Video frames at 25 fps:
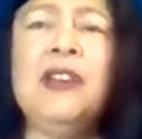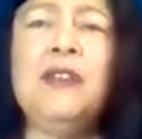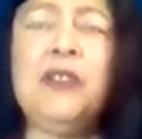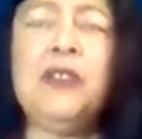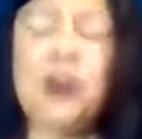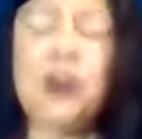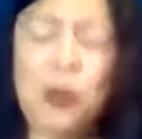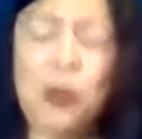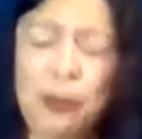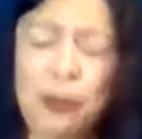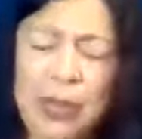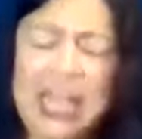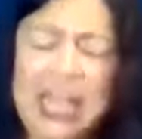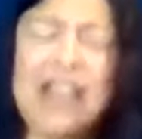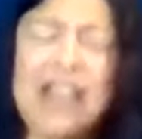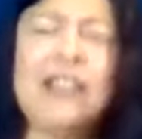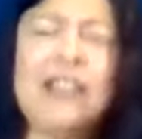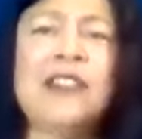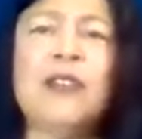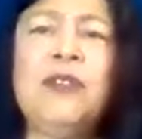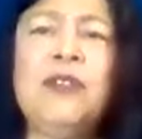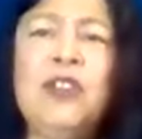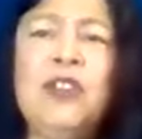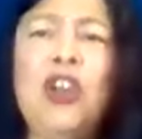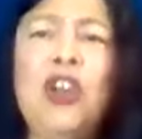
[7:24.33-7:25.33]
for a
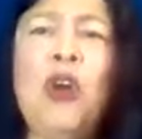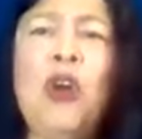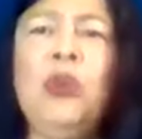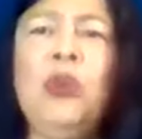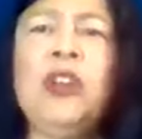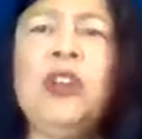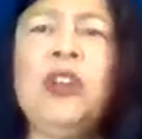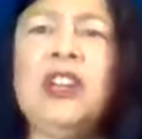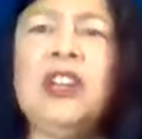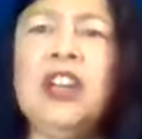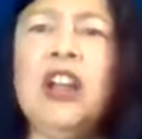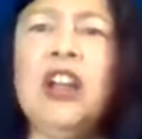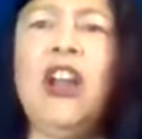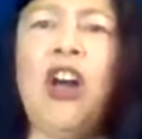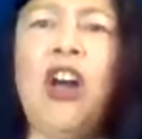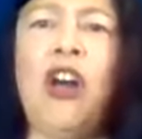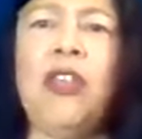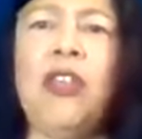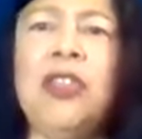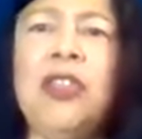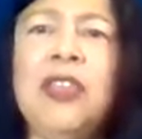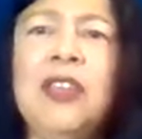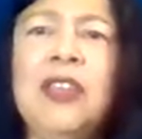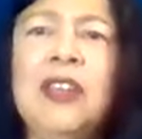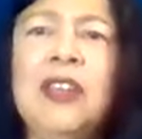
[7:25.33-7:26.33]
piece of golden cloth.